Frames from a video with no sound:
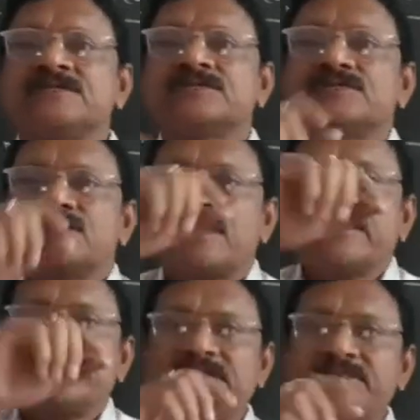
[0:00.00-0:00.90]
So what
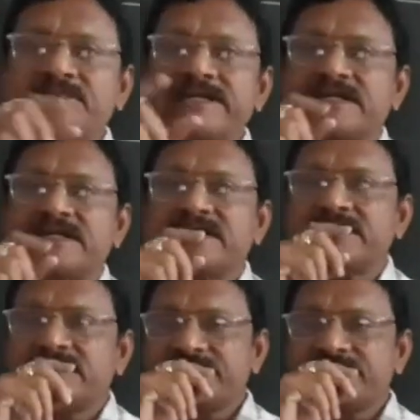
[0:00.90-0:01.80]
do you mean by
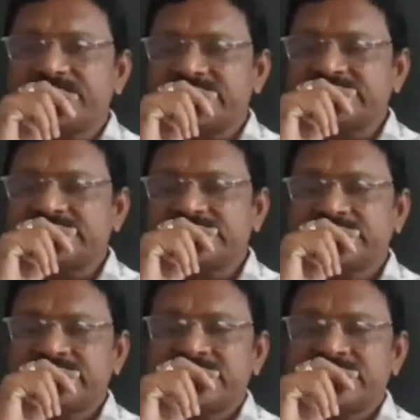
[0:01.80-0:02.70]
electronic
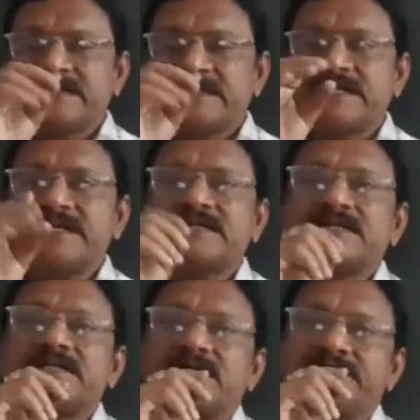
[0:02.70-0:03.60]
configuration?
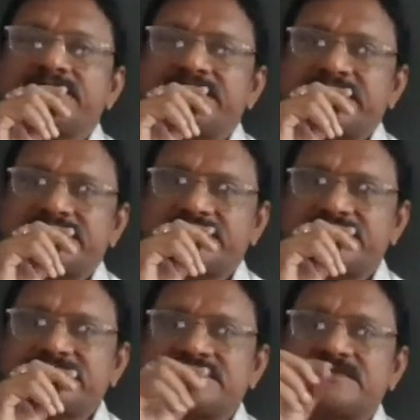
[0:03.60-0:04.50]
Electronic configuration
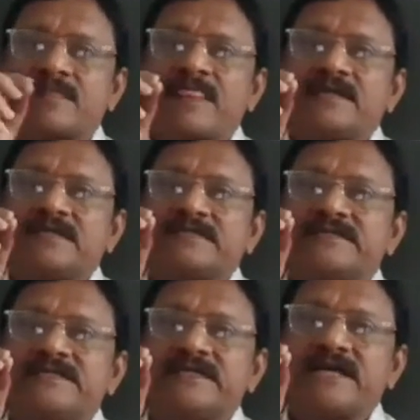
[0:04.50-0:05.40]
means
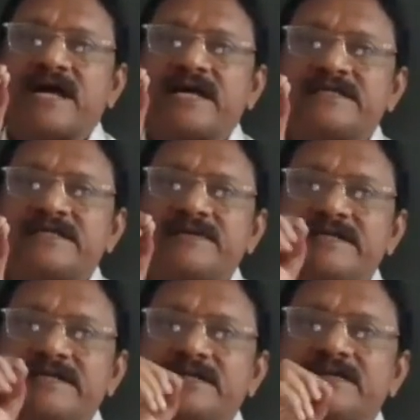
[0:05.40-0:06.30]
the
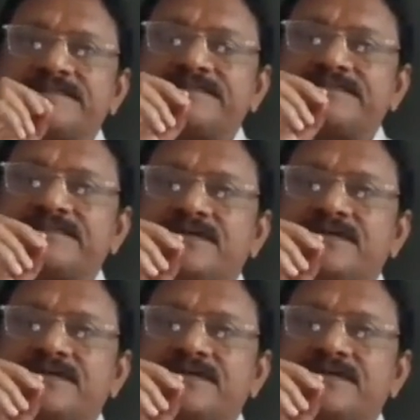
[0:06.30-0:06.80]
arrangement of